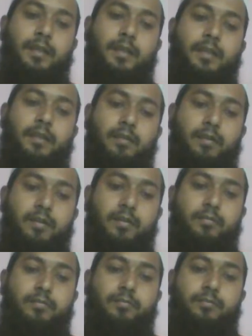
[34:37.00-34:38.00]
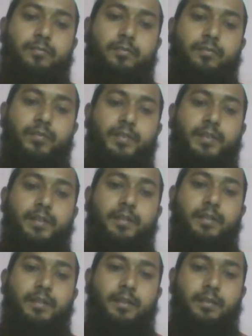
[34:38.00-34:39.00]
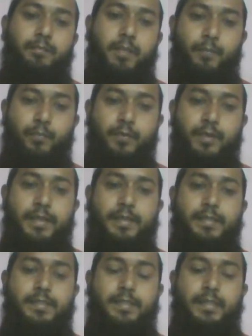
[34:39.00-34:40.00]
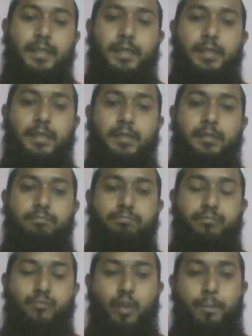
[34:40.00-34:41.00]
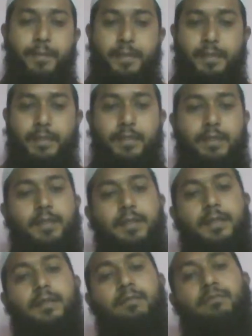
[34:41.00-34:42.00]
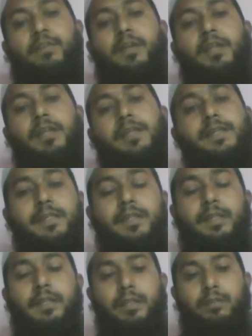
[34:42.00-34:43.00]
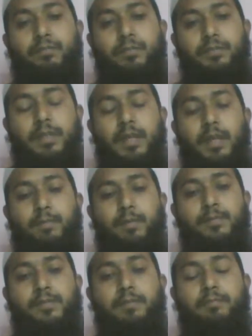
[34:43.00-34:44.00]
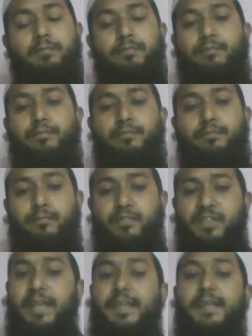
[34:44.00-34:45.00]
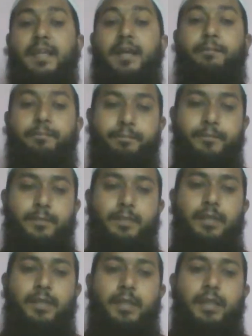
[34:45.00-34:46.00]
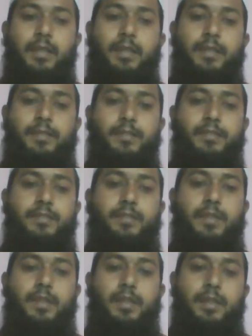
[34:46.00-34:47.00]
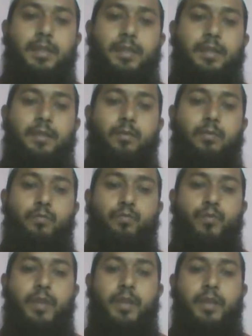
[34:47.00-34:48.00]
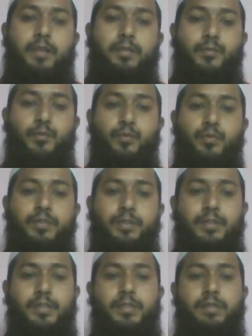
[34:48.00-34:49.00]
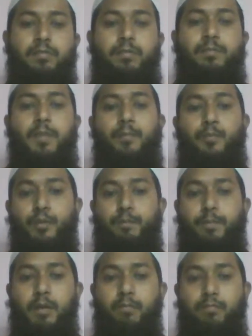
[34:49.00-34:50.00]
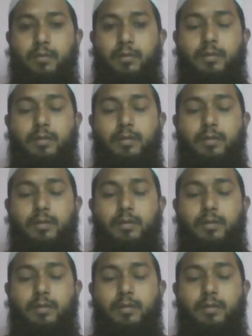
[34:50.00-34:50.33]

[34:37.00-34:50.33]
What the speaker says: learn. We can memorize a topic very easily with help of some diagram. It is a way to increase our memory power.